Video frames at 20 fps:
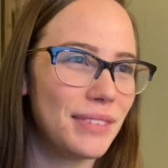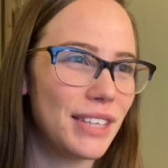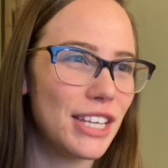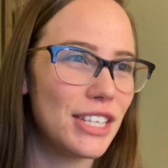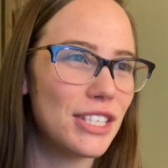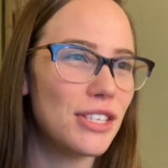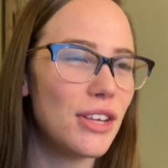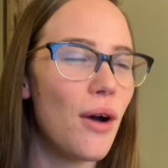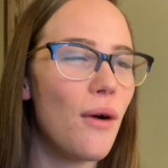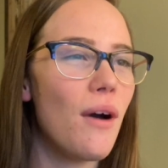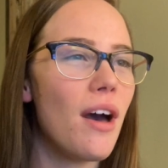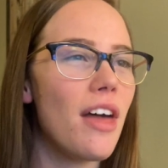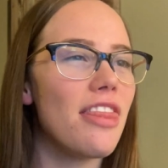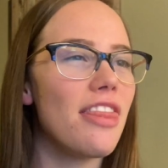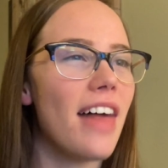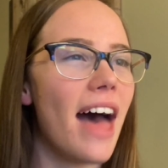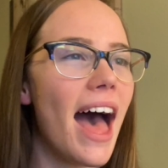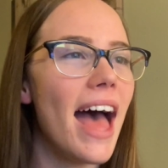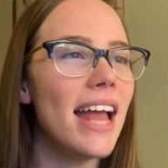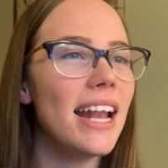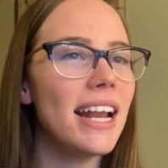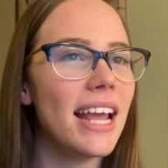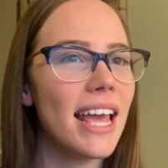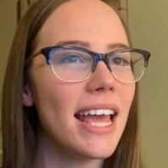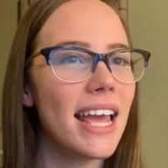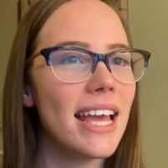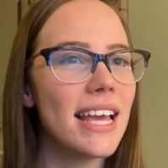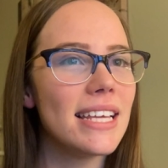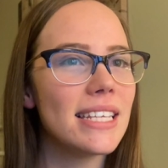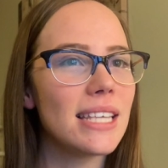So that
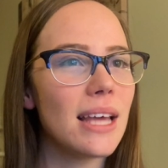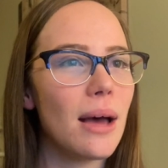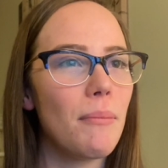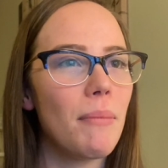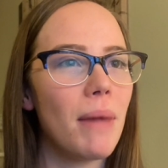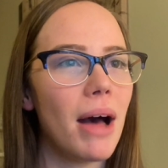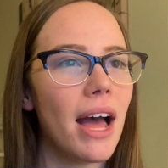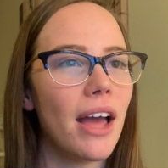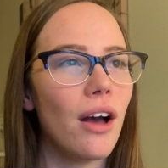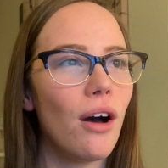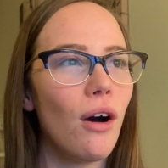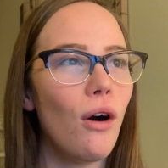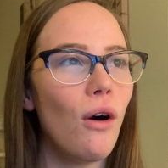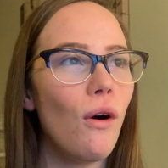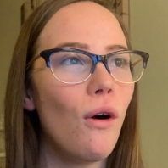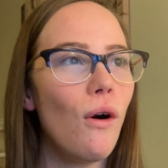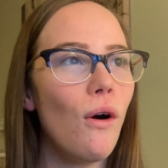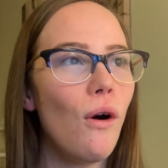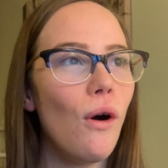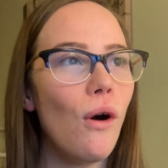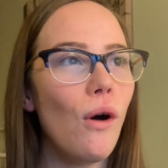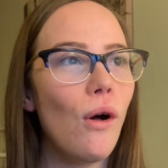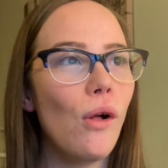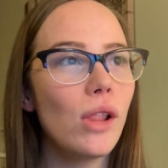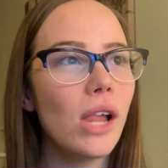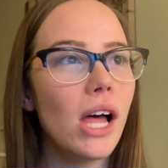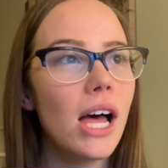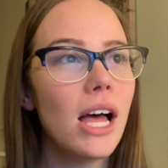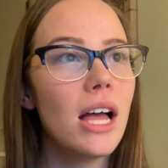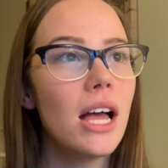is my
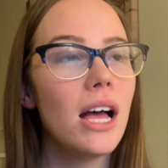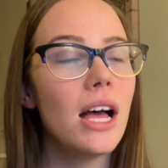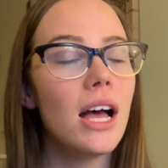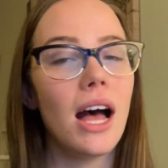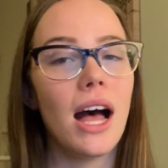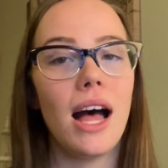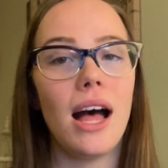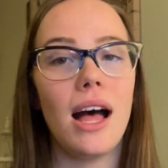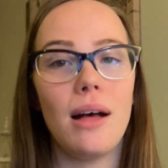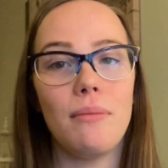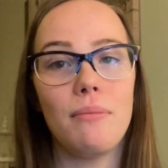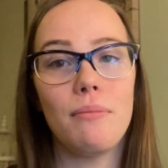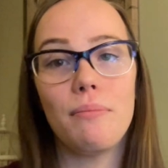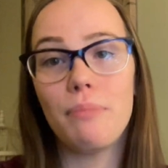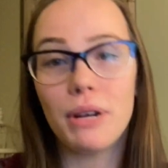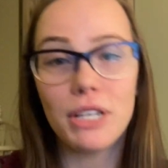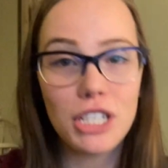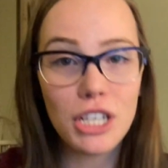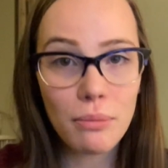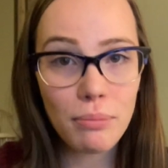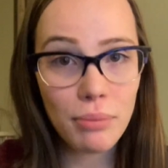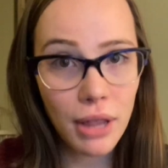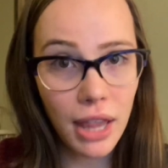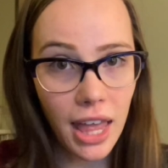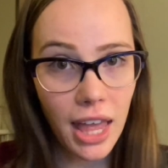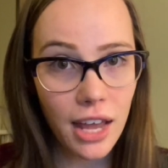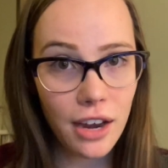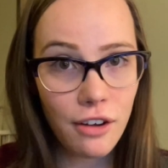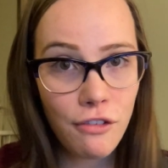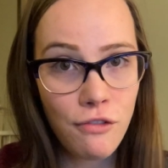whole budget
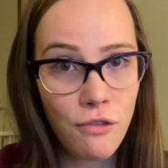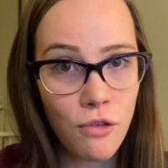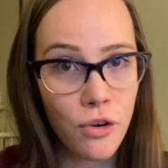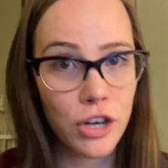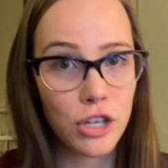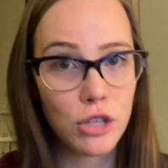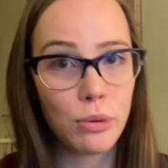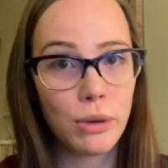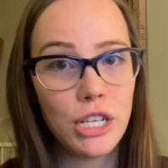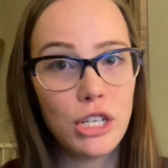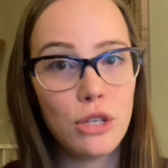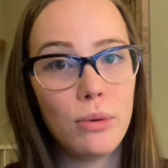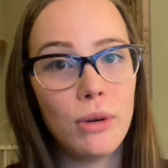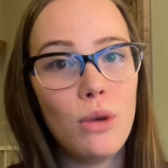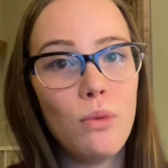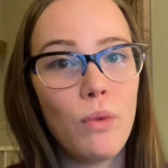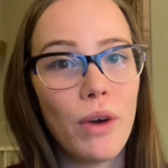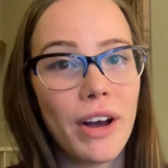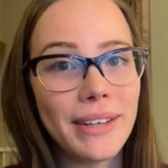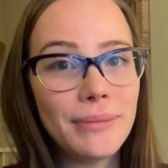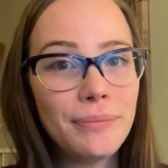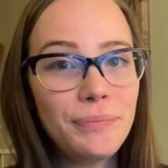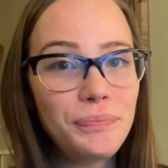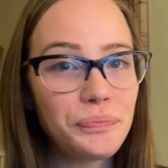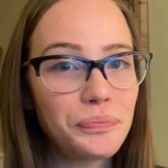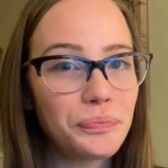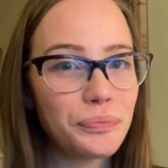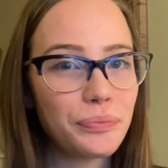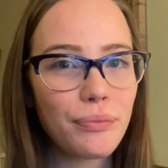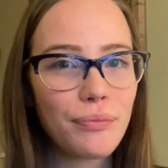plan for 2021.
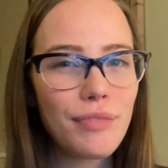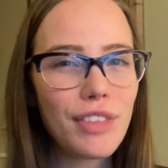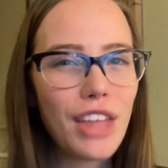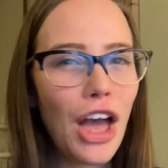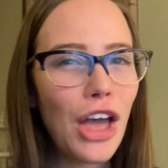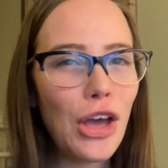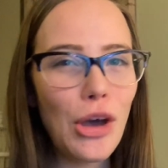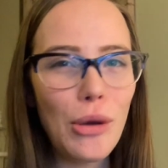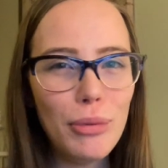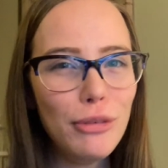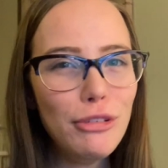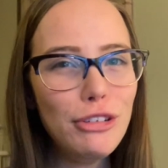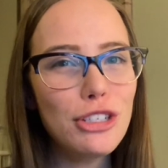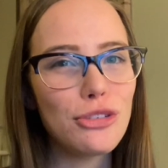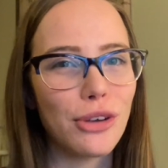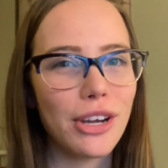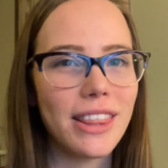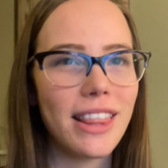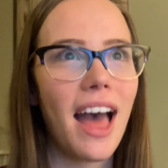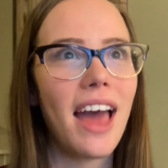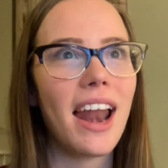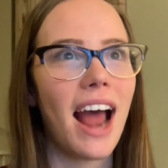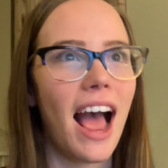I hope you enjoyed that.